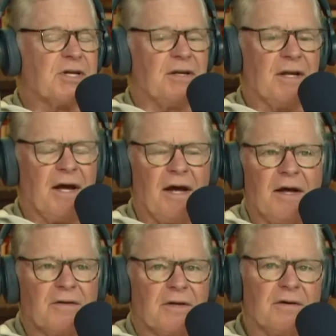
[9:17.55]
And, uh,
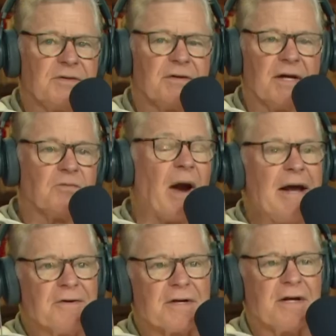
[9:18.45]
you know, you got
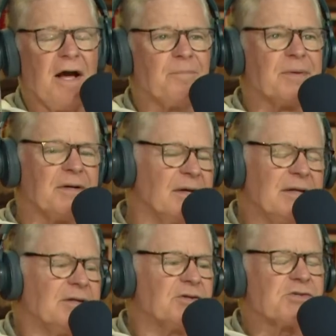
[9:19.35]
Ryder Cup. And, and
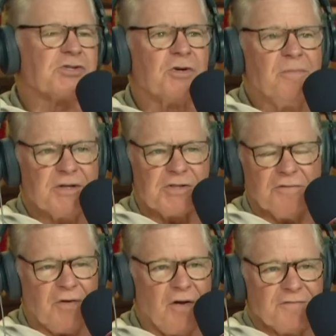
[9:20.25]
like, there's so much
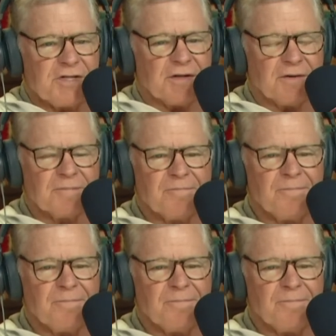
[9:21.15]
involved here